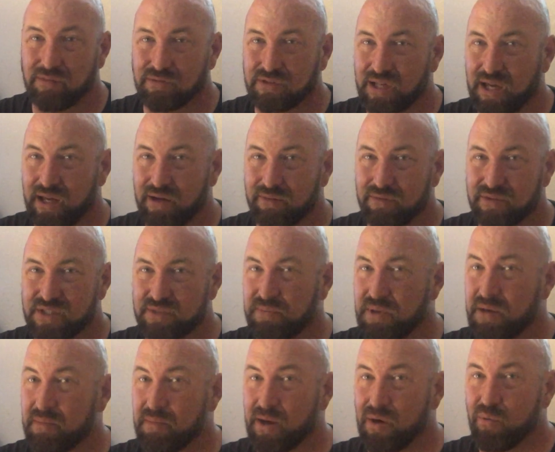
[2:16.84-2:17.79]
kind of
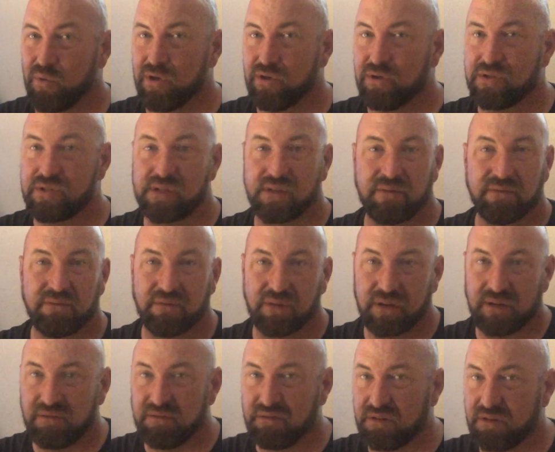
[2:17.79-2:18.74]
spinning my wheels.
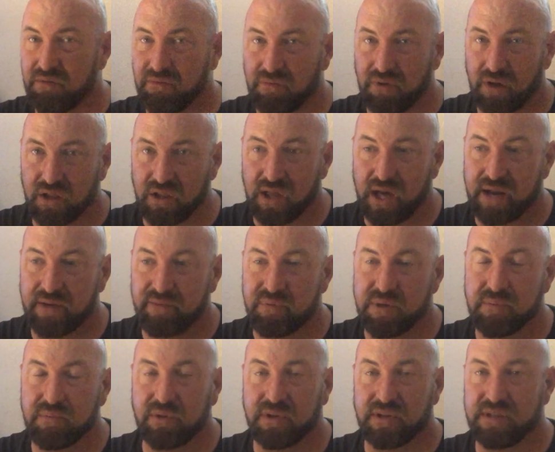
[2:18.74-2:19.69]
A lot of
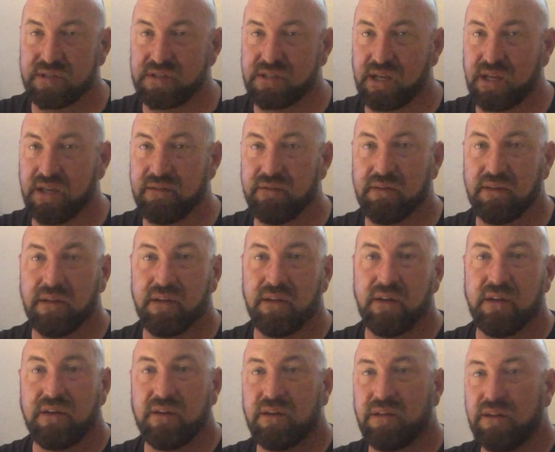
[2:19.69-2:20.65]
people had said
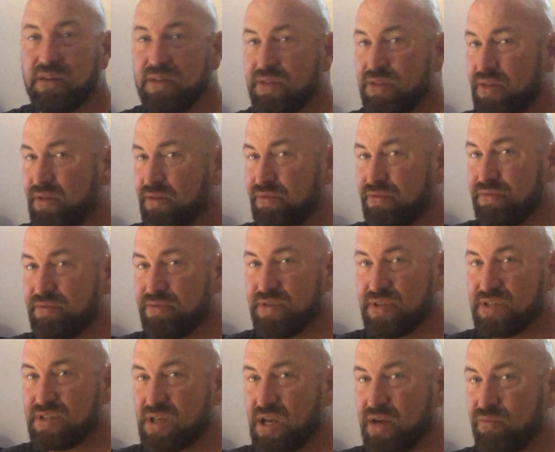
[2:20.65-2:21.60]

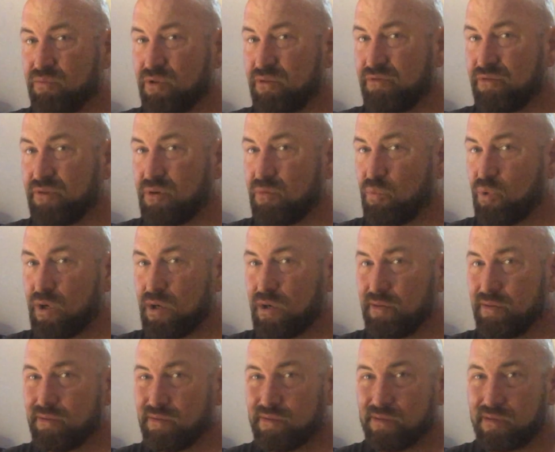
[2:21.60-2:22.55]
the software
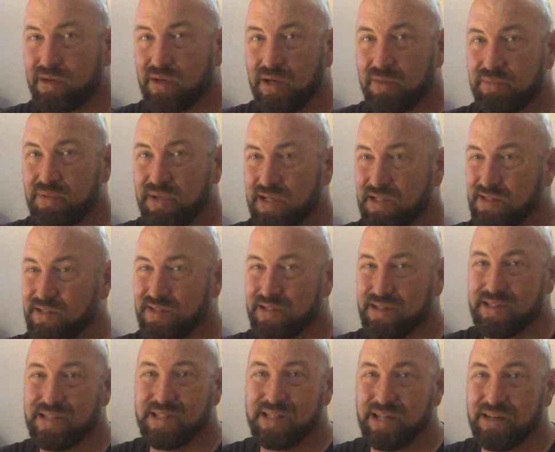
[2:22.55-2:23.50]
firmware updates
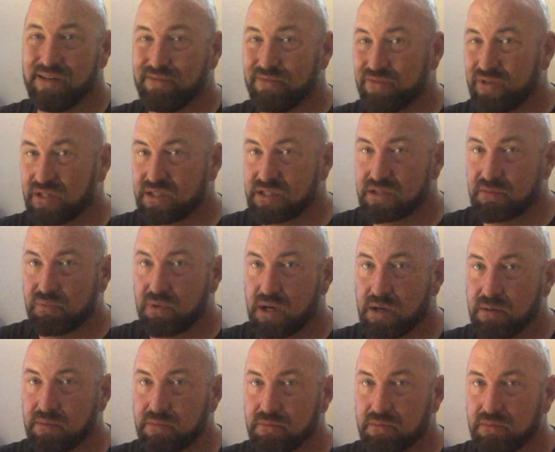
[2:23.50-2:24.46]
didn't fix the
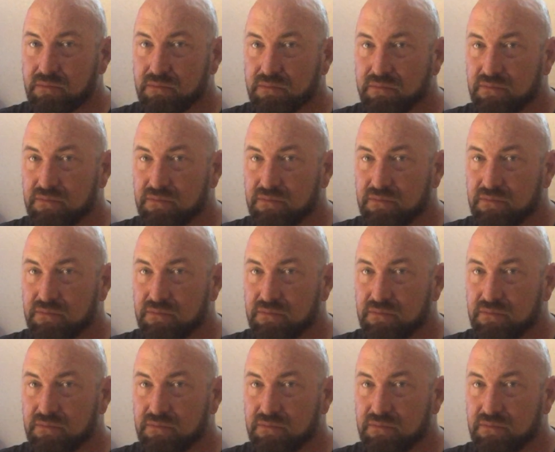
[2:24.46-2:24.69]
problem.